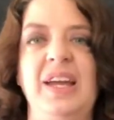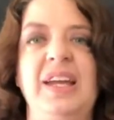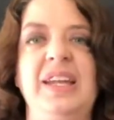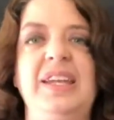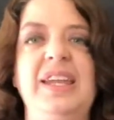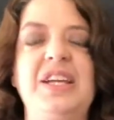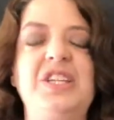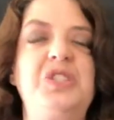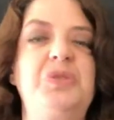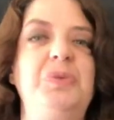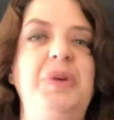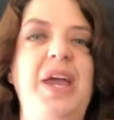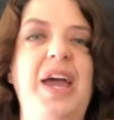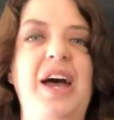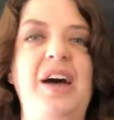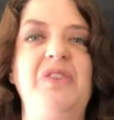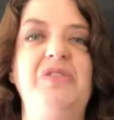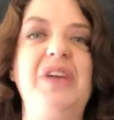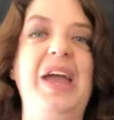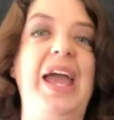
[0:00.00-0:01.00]
Next we
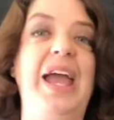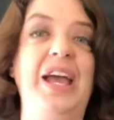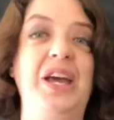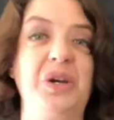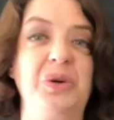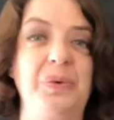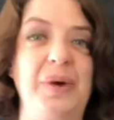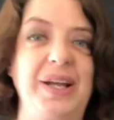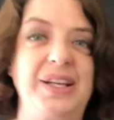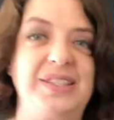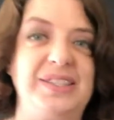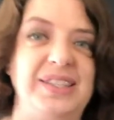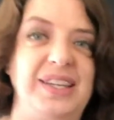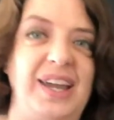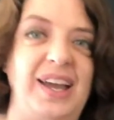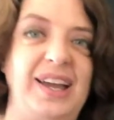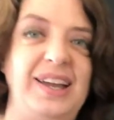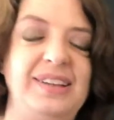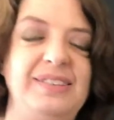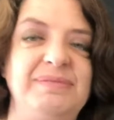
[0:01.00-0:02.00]
have
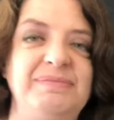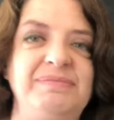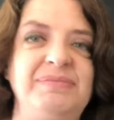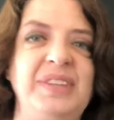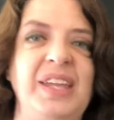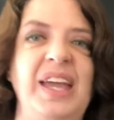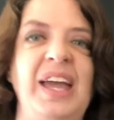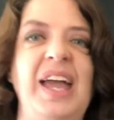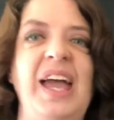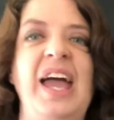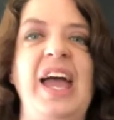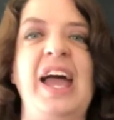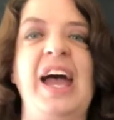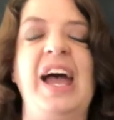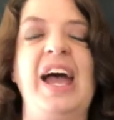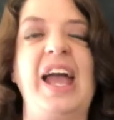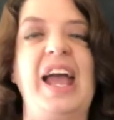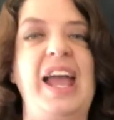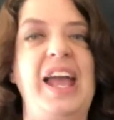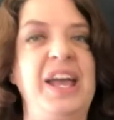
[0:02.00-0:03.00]
anorexia.
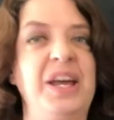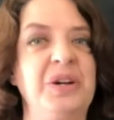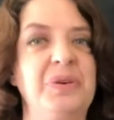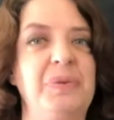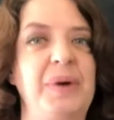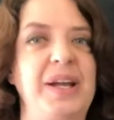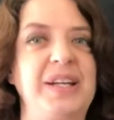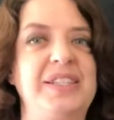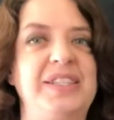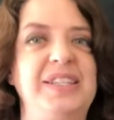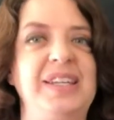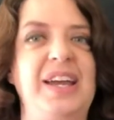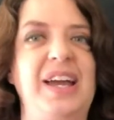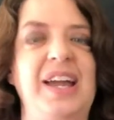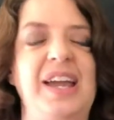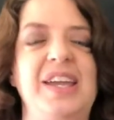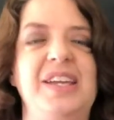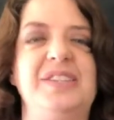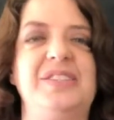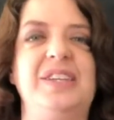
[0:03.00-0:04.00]

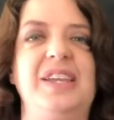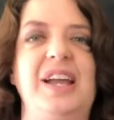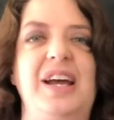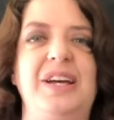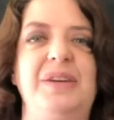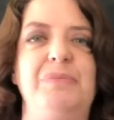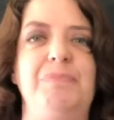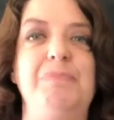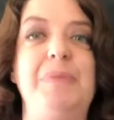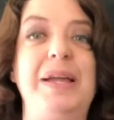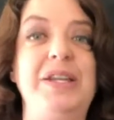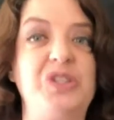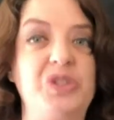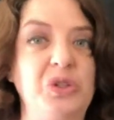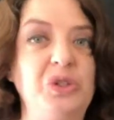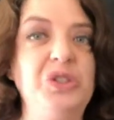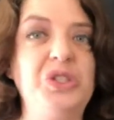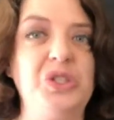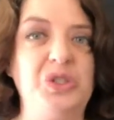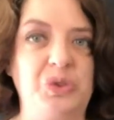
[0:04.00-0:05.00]
Anorexia is a
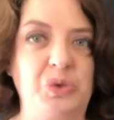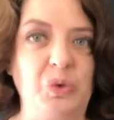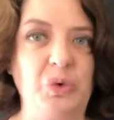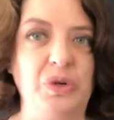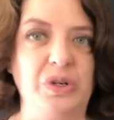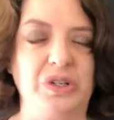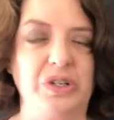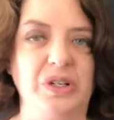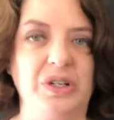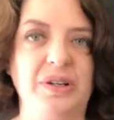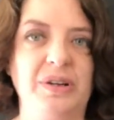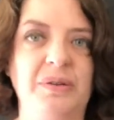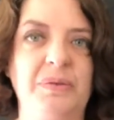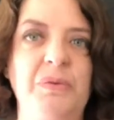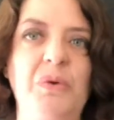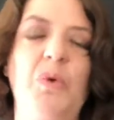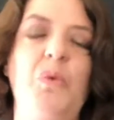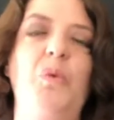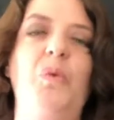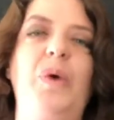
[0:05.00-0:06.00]
mental disorder
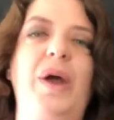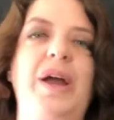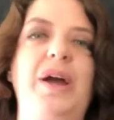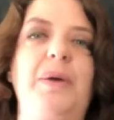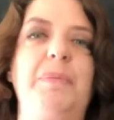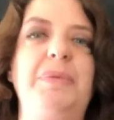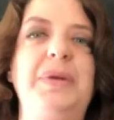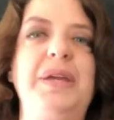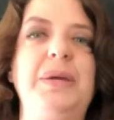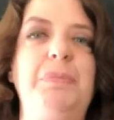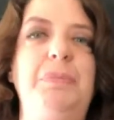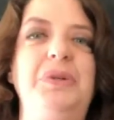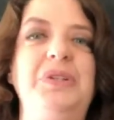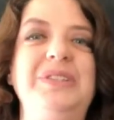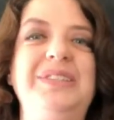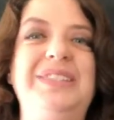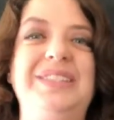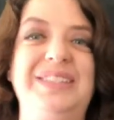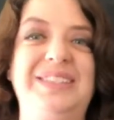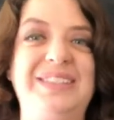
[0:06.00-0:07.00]
where
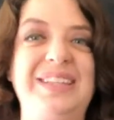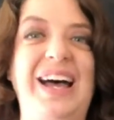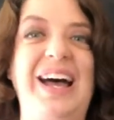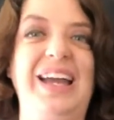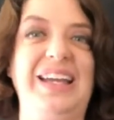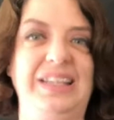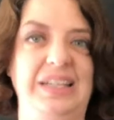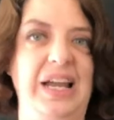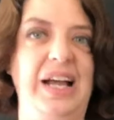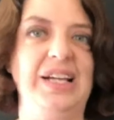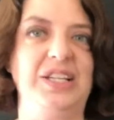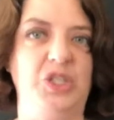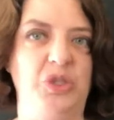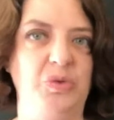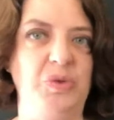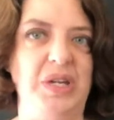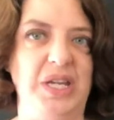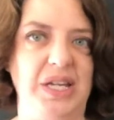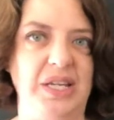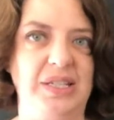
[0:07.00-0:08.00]
people decide not
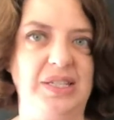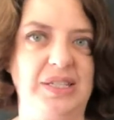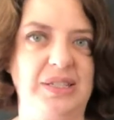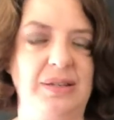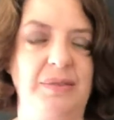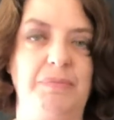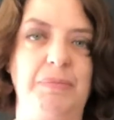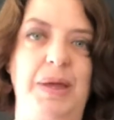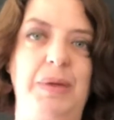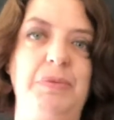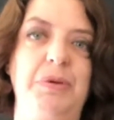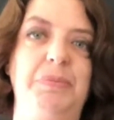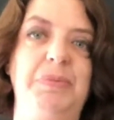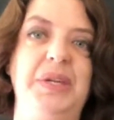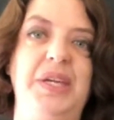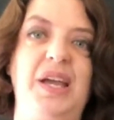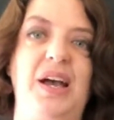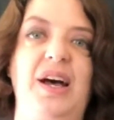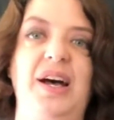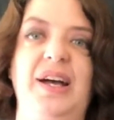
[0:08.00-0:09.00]
to eat, maybe
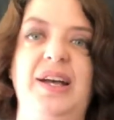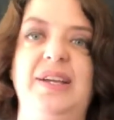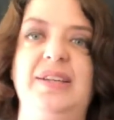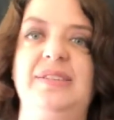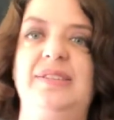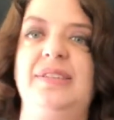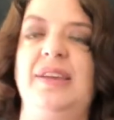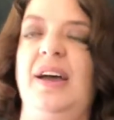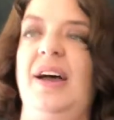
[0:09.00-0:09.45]
because